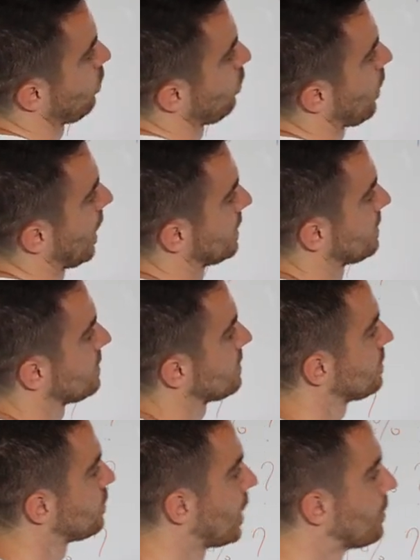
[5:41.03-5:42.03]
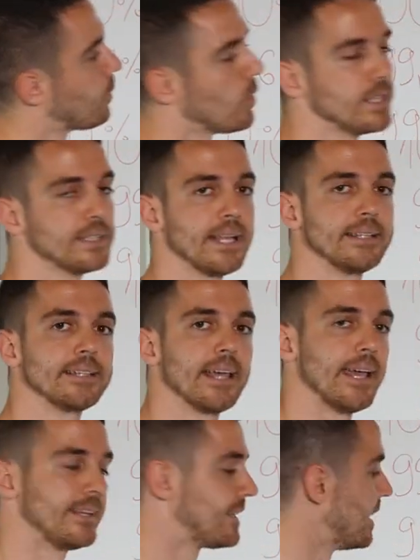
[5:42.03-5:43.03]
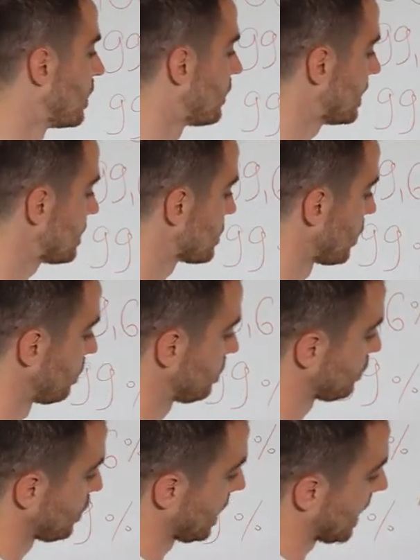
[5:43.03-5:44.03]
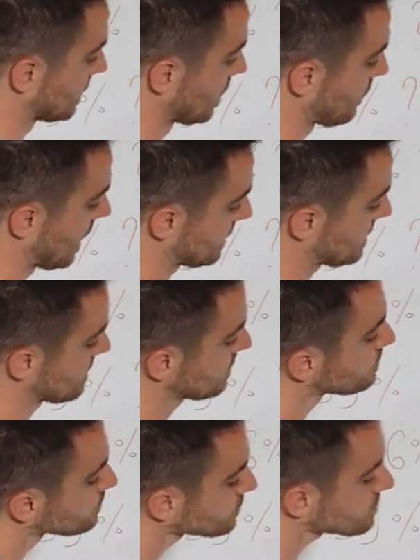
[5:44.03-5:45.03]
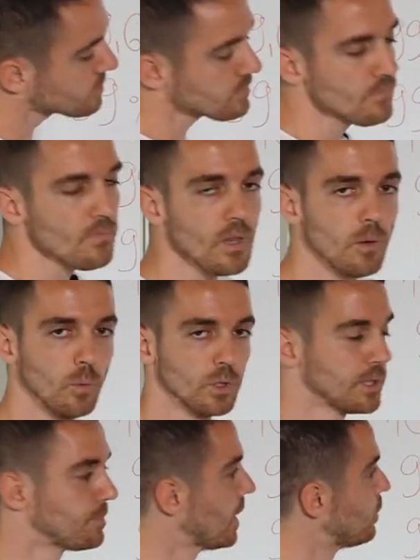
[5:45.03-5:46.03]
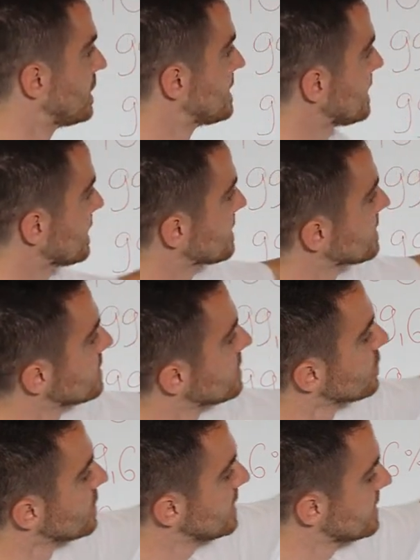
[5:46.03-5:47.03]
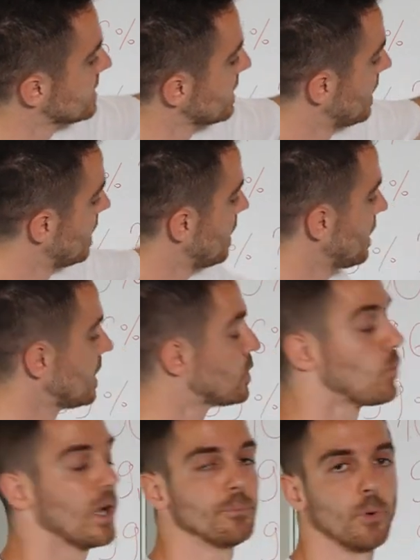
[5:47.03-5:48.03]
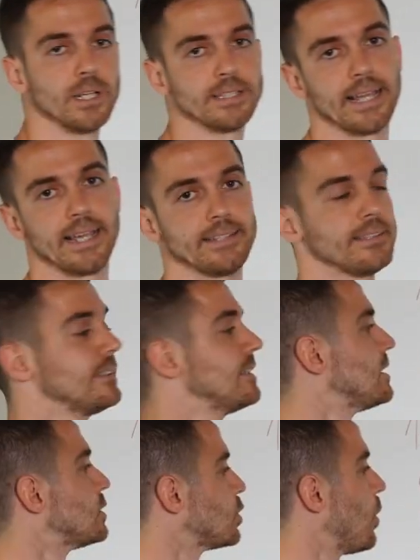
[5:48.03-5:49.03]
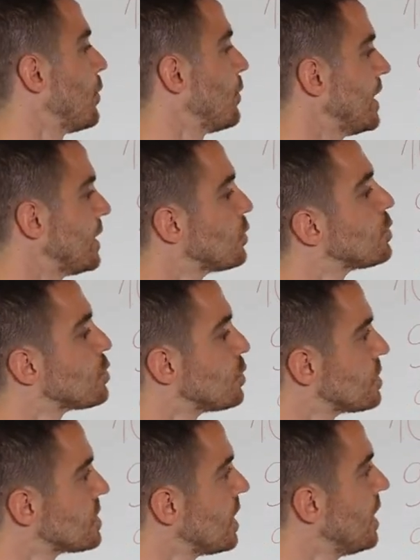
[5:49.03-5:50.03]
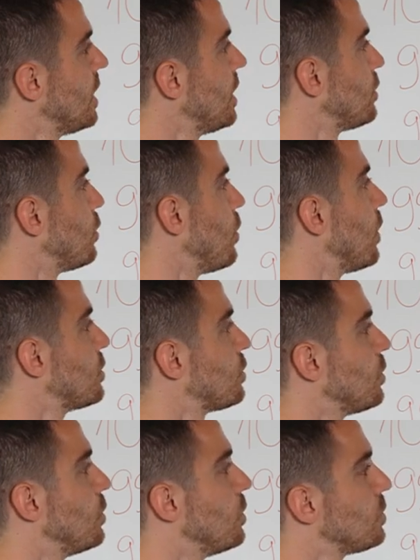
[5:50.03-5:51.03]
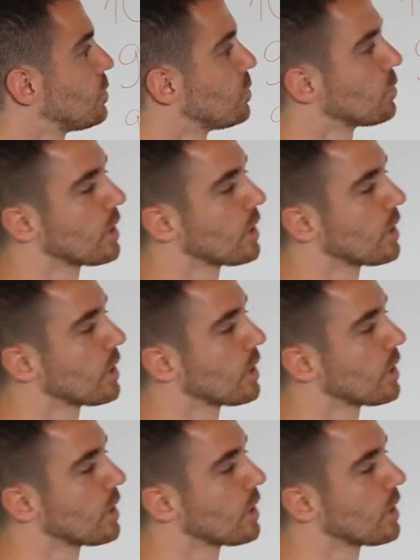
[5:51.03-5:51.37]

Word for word: 1.8 kilowatts. So 300 watts multiplied with 6 degrees, it's 1.8. So you need to choose, do you want to